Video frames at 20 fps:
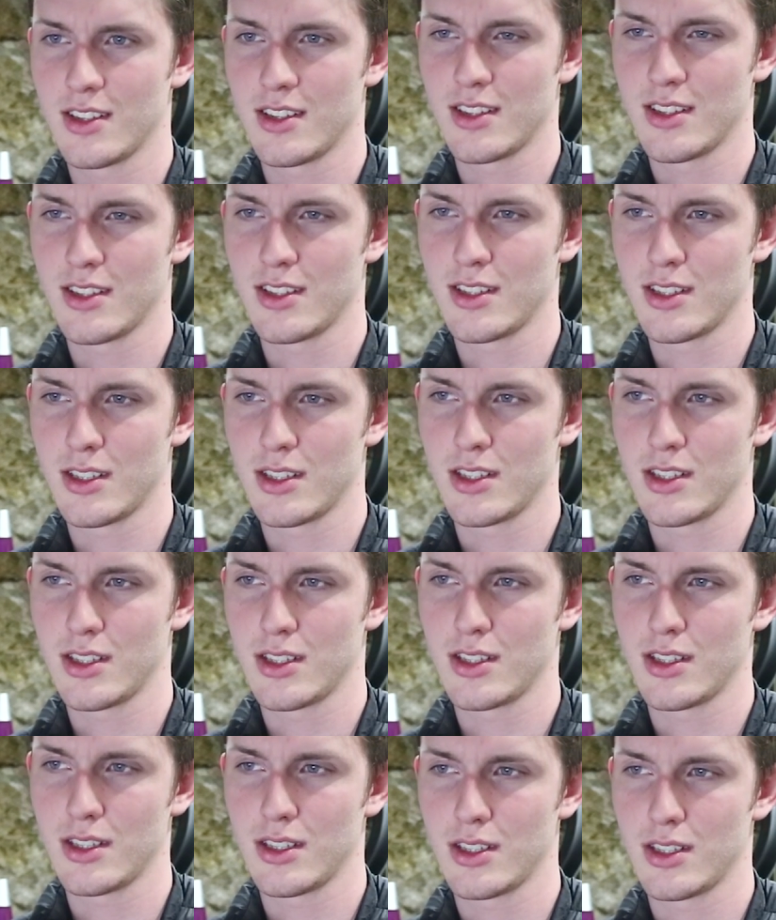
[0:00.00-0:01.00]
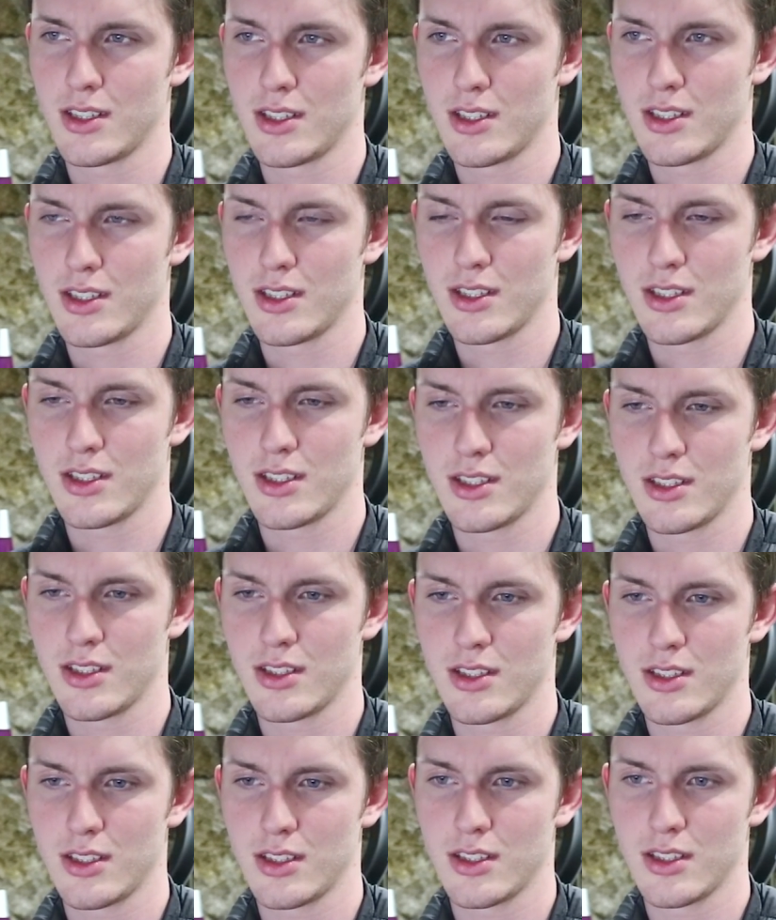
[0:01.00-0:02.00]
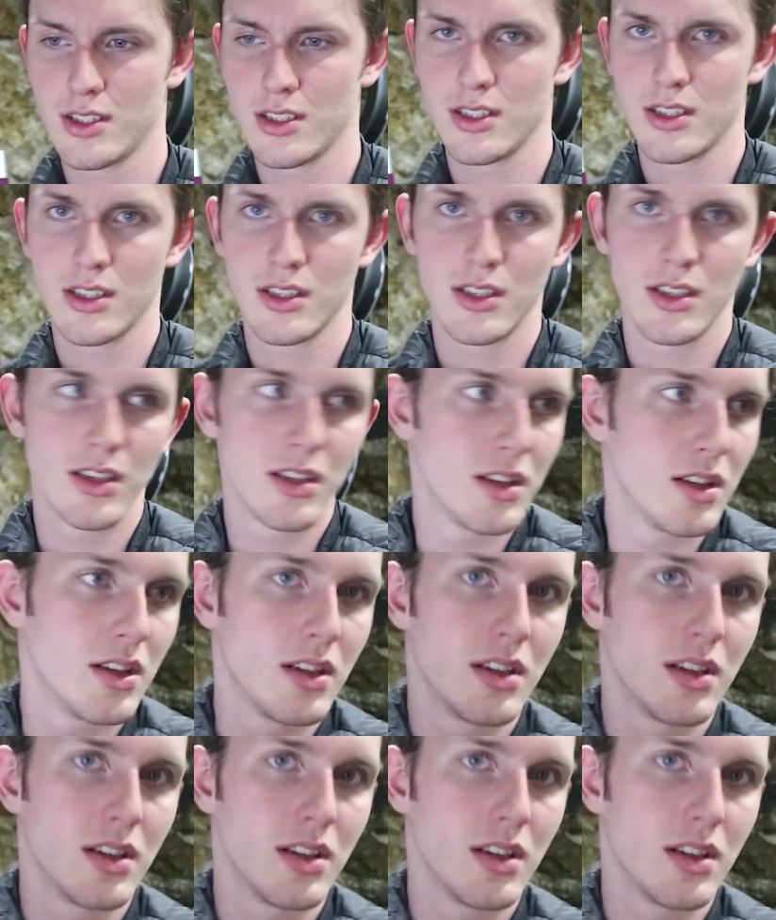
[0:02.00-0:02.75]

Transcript: uh, some guy with